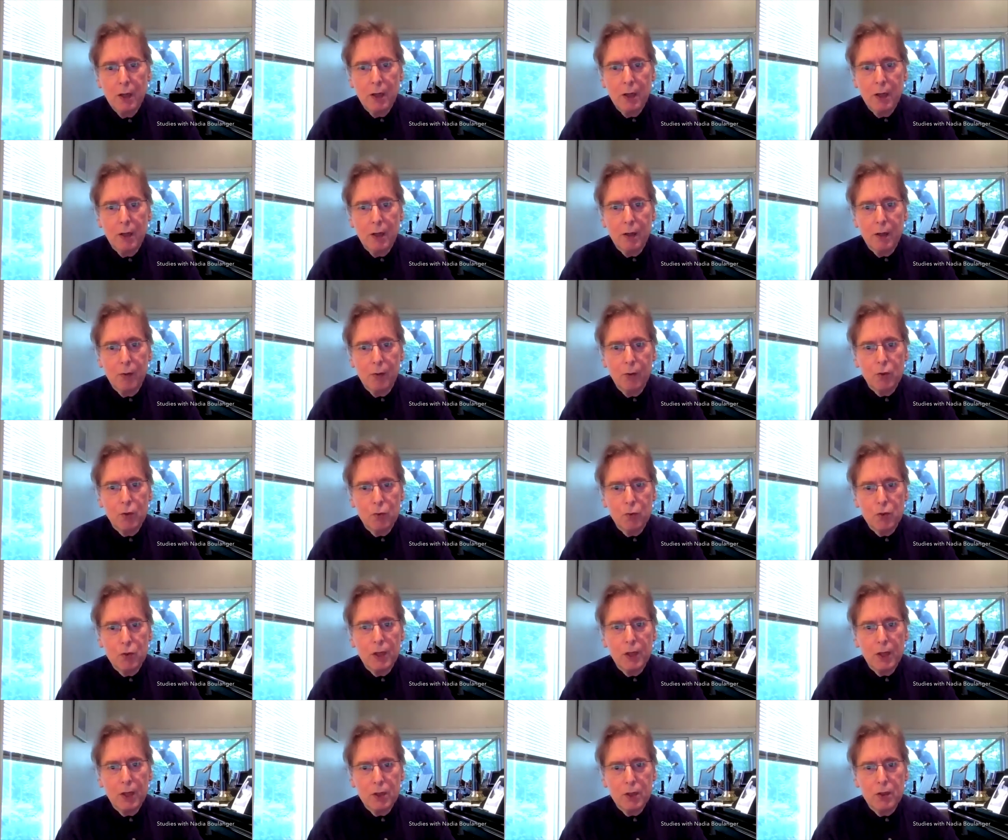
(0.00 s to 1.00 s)
which was
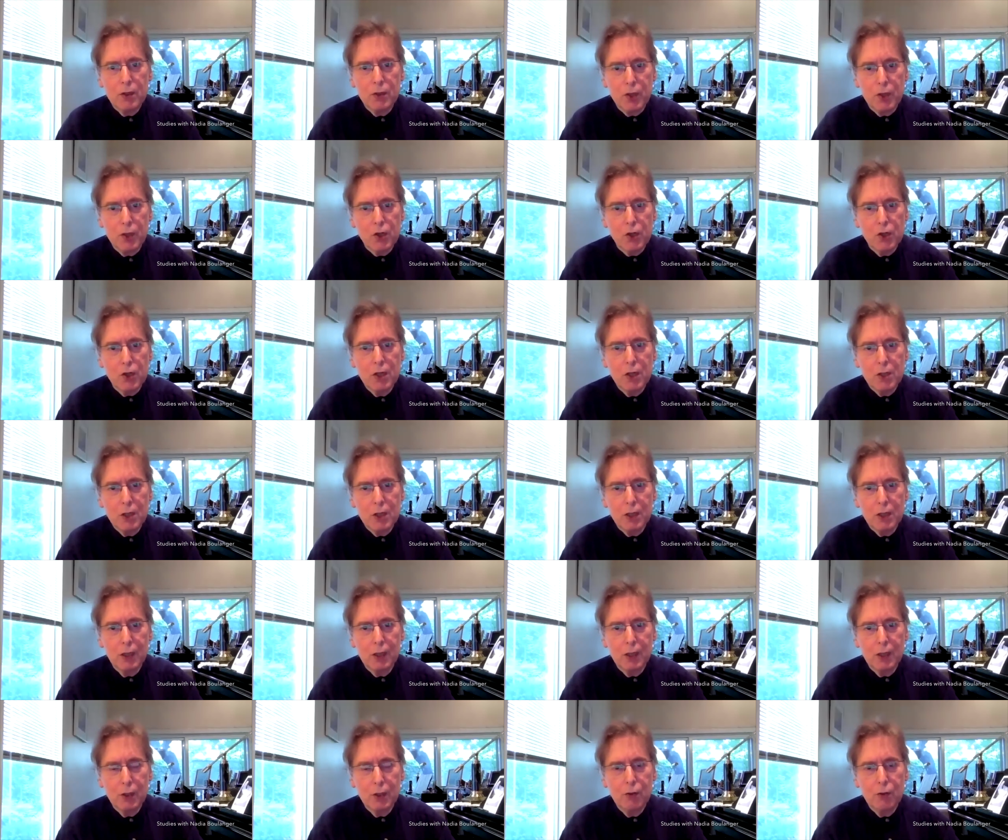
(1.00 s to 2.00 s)
not such an easy thing to
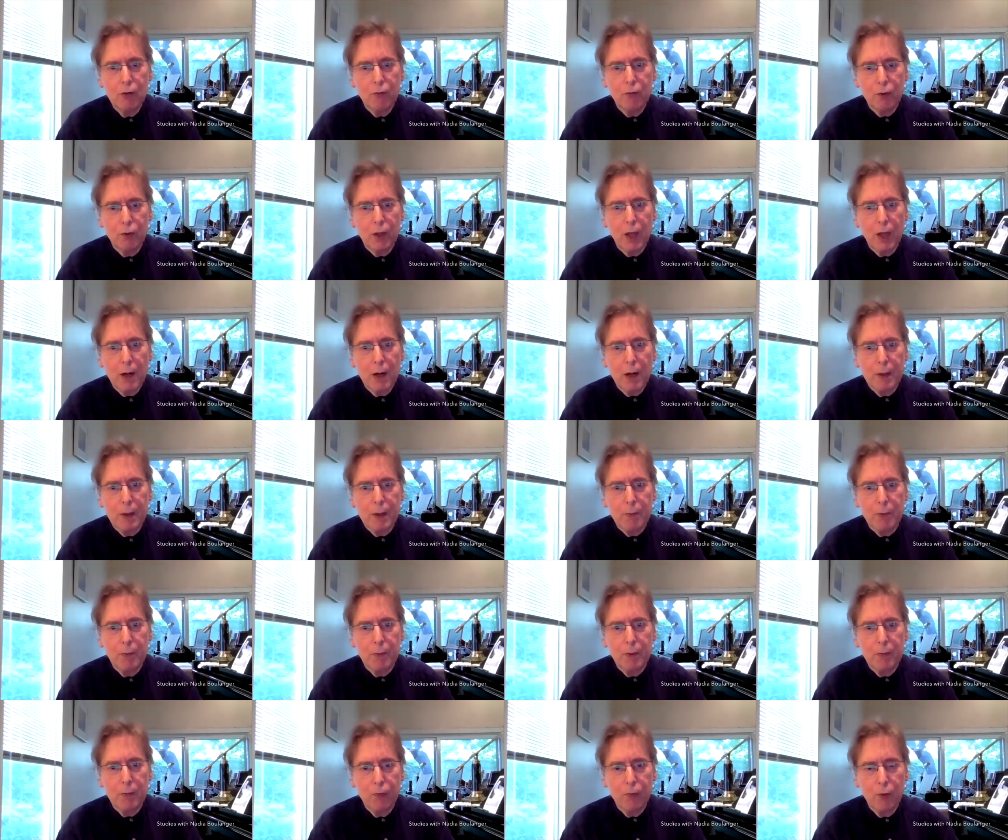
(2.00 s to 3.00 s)
do for a lot of people, but
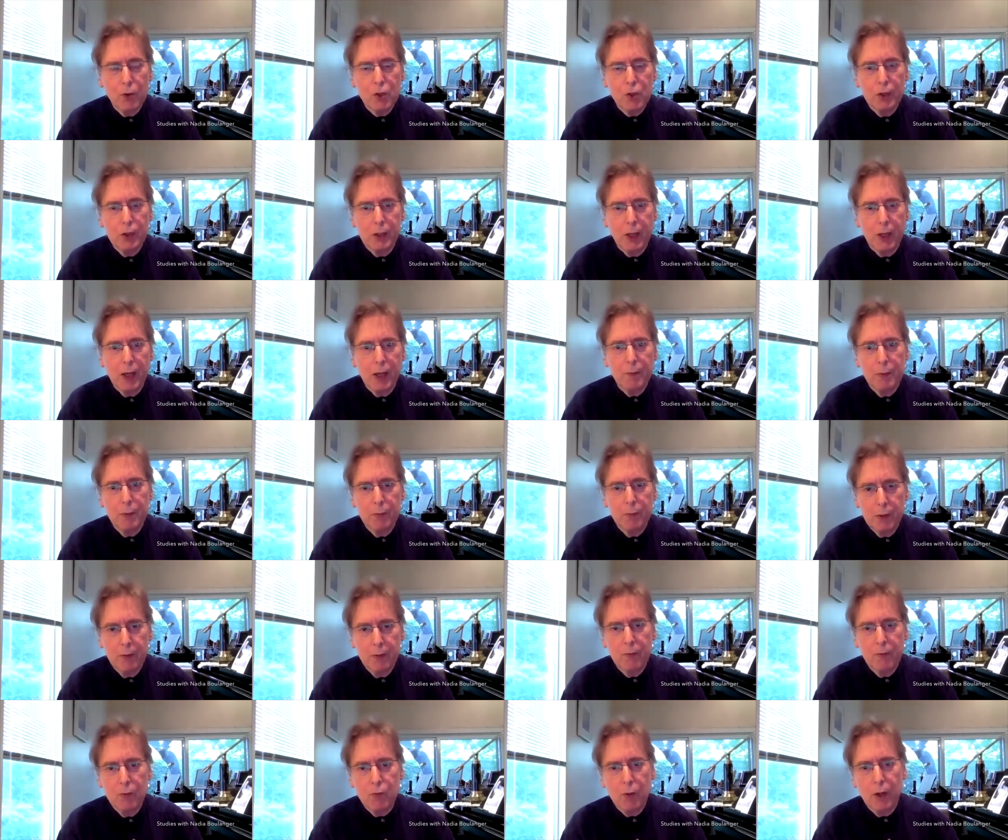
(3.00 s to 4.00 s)
fortunately I had been given prior
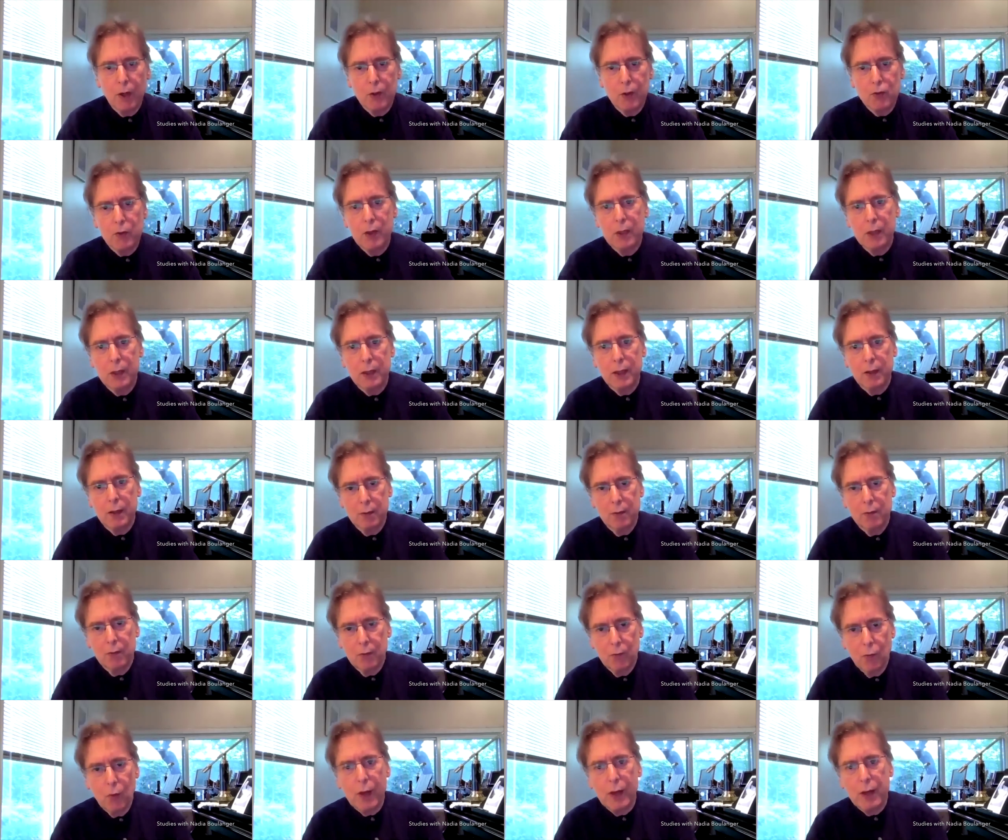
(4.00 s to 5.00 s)
training in that way,
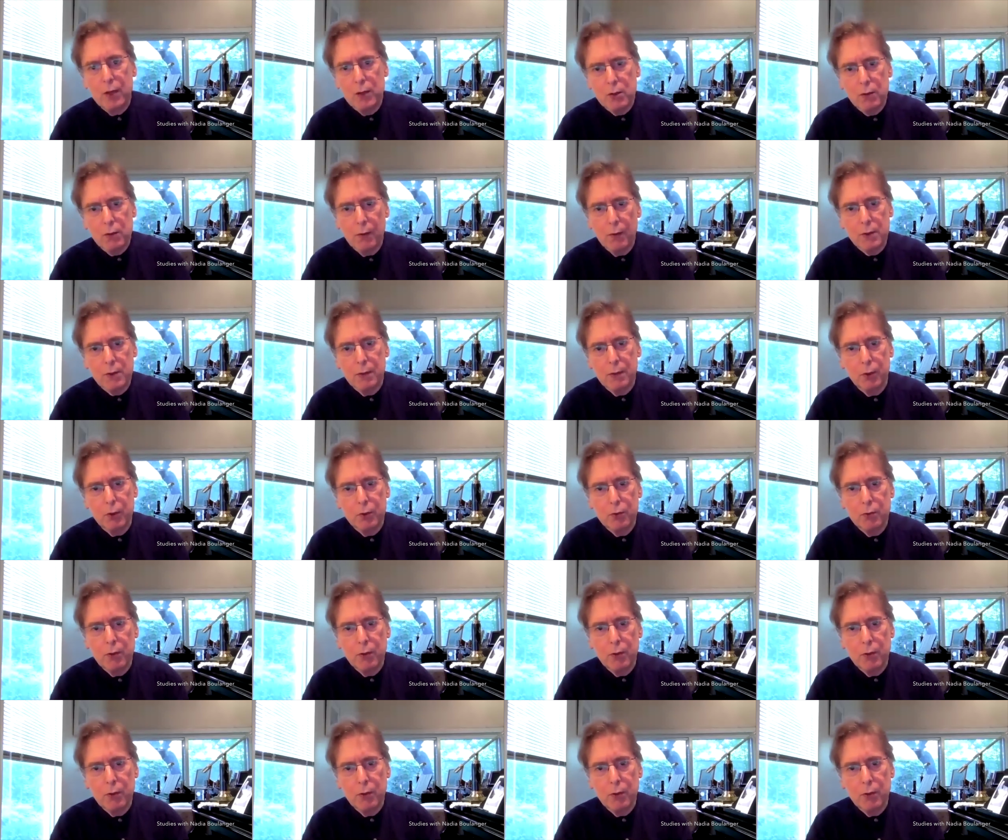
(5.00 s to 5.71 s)
so I was able to do that.